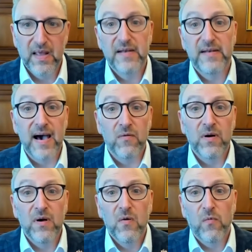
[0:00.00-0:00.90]

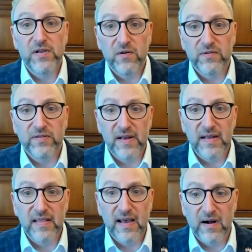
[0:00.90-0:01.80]
Now, when you're
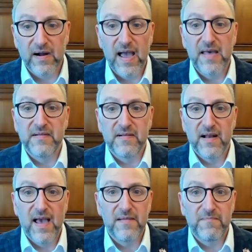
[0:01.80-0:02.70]
sitting there
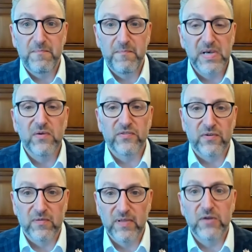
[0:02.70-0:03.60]
and bills
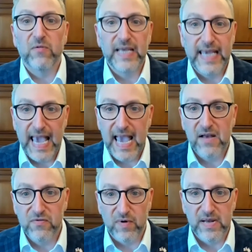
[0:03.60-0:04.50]
are literally
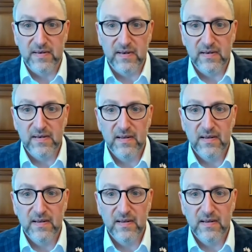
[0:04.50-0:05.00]
handwritten,